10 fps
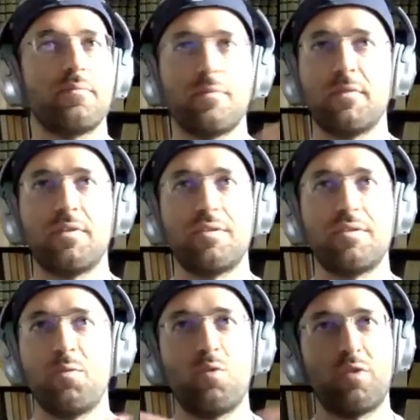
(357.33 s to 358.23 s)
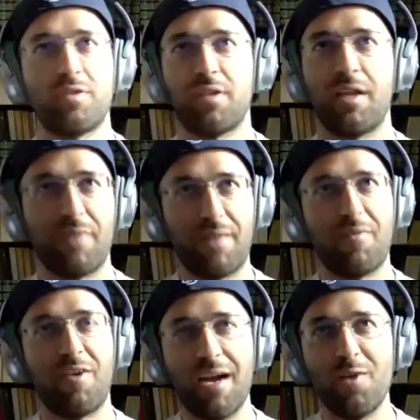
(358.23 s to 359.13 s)
this is the worst live
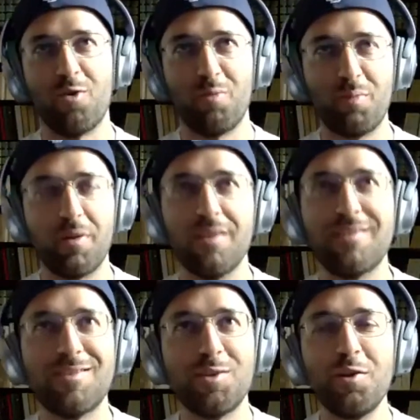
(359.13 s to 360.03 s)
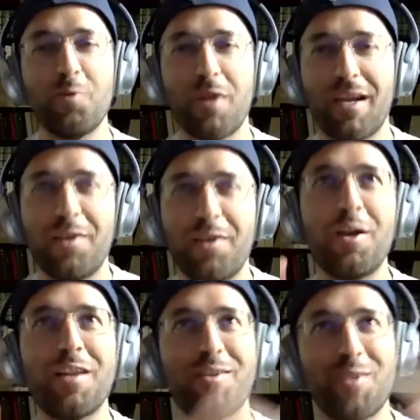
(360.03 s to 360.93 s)
ever, I know, but it's the only way I can
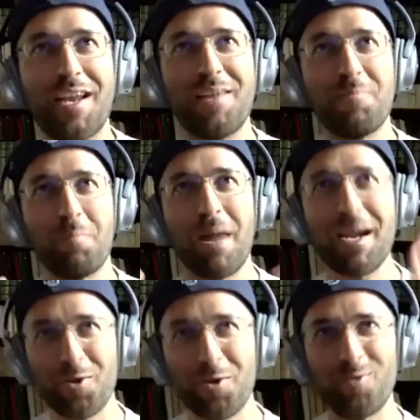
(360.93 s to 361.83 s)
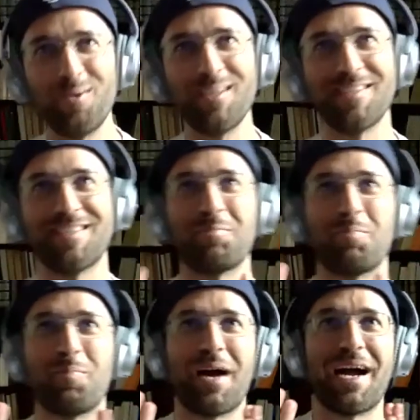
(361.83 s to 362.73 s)
learn. And my goal is that
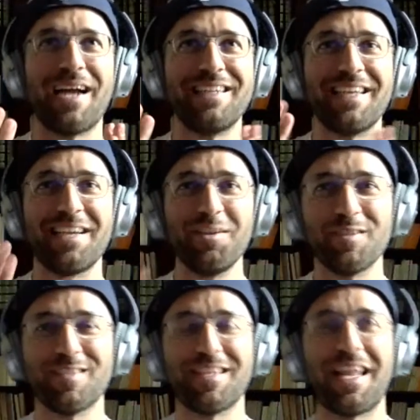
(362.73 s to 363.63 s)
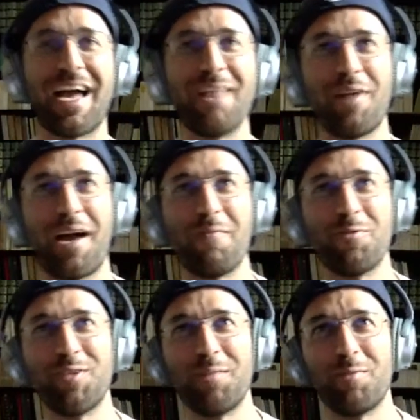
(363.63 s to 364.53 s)
by the end of this live, I
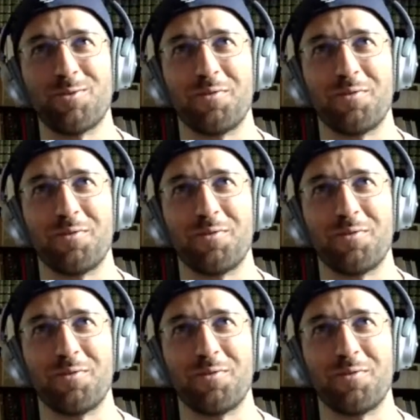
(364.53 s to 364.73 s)
was able to